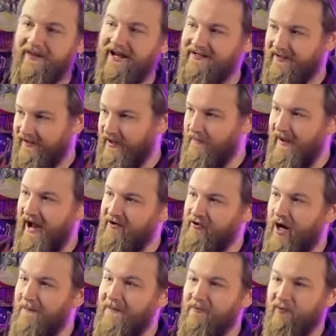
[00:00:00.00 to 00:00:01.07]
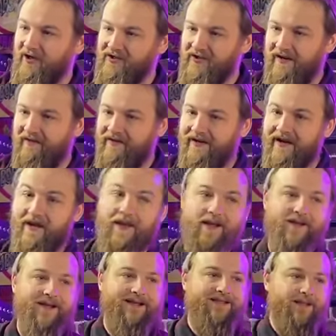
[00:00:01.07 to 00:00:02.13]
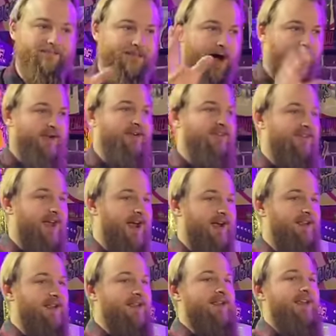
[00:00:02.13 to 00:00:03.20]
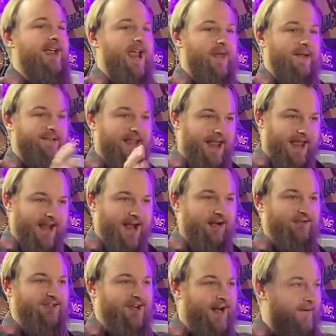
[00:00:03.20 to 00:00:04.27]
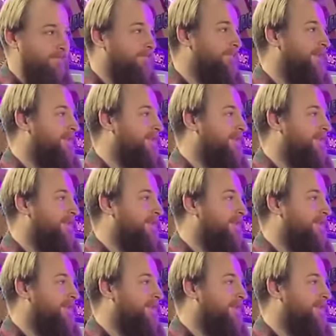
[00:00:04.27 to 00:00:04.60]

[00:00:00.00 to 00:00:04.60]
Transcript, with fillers: That's like the backdrop and where you see everything. And then like the modern side and like the hangout side.